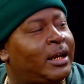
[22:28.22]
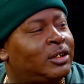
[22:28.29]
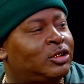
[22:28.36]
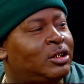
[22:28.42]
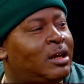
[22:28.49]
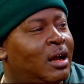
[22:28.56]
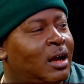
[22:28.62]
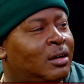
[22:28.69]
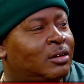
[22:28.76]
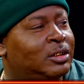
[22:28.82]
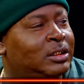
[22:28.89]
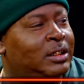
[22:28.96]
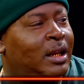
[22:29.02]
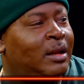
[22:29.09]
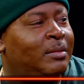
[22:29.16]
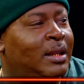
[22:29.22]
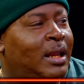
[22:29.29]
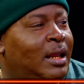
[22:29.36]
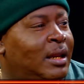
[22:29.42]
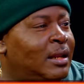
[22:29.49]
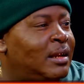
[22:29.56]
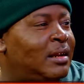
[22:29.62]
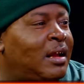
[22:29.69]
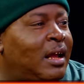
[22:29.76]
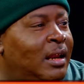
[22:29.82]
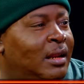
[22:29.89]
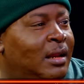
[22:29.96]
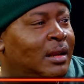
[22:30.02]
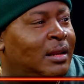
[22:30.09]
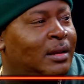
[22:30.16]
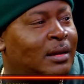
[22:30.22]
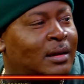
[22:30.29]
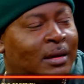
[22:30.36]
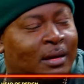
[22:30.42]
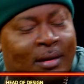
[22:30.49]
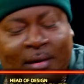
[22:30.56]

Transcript: actually Uncle Stepdaddy. I love you.